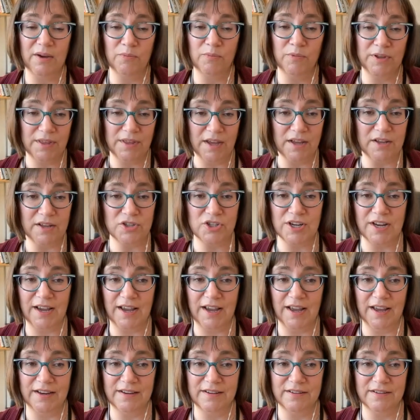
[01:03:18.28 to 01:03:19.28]
with
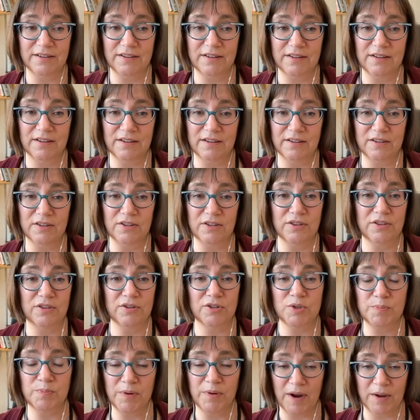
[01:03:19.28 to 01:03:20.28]
LCHADD,
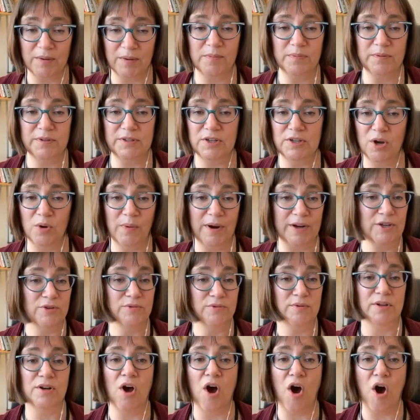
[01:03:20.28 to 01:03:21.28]
there's probably no way you
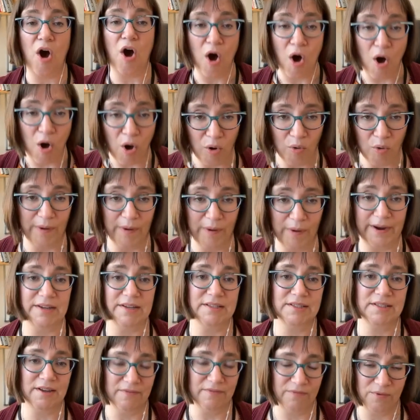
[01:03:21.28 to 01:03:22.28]
can
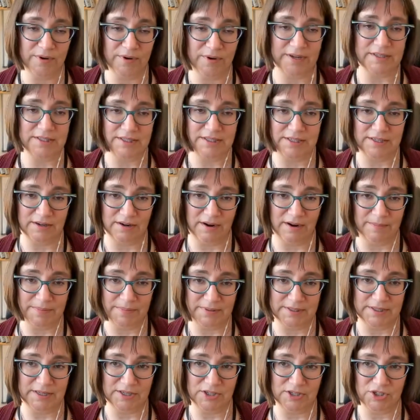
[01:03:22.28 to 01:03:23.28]
always avoid
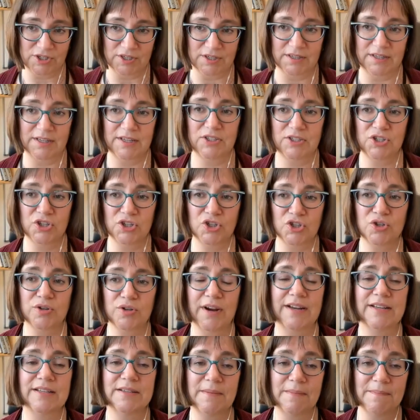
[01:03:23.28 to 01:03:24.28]
decompensation. It's just
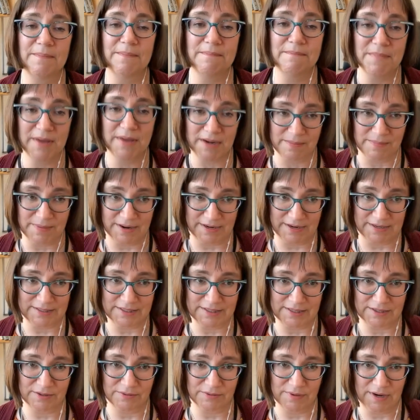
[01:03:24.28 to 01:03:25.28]
trying to minimize
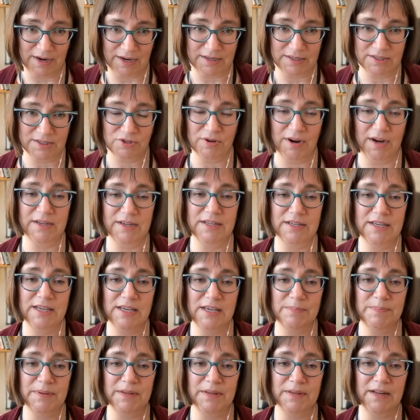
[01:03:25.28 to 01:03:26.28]
it, right? Trying to
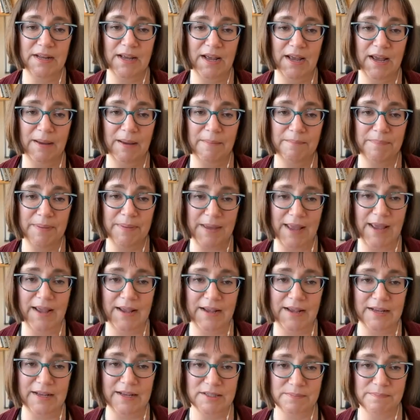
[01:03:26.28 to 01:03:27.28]
keep it at
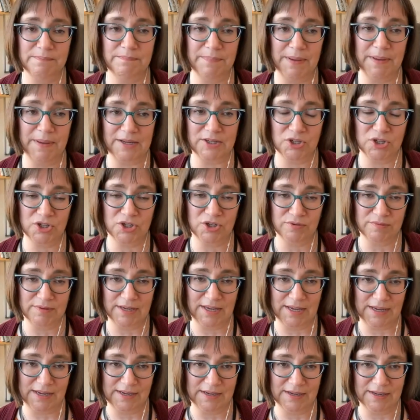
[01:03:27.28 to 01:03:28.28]
bay as best you
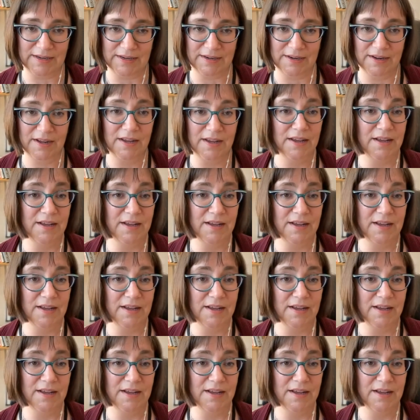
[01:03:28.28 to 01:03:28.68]
can.